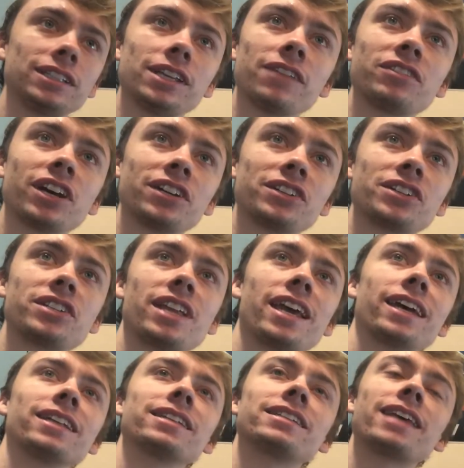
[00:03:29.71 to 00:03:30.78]
You have to
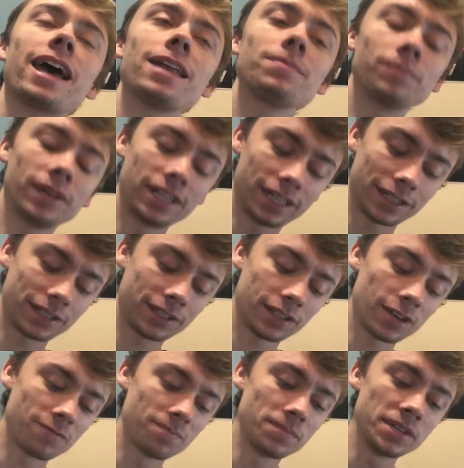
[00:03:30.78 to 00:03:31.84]
understand, 10 minutes
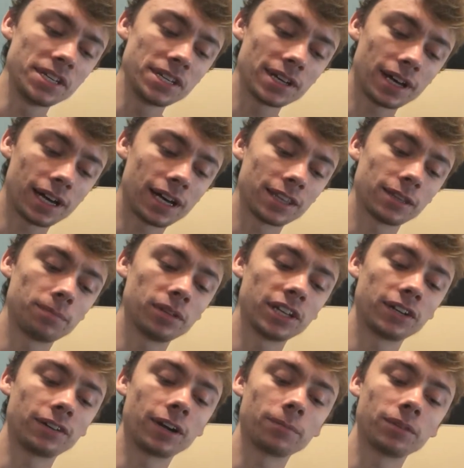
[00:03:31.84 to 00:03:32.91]
of me on the
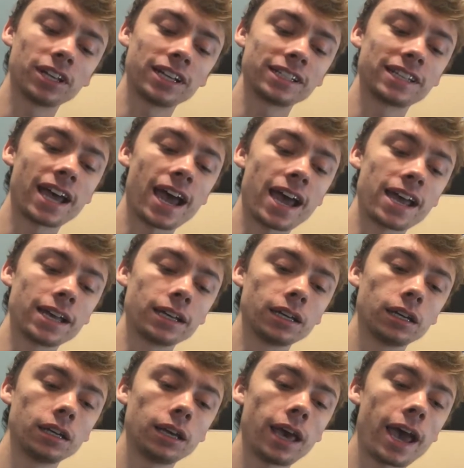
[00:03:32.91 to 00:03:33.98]
playground playing tag
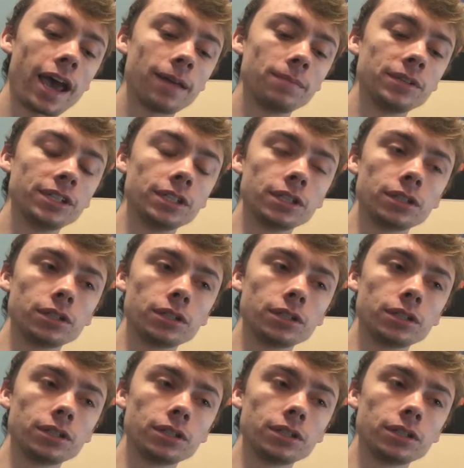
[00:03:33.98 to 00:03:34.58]
had me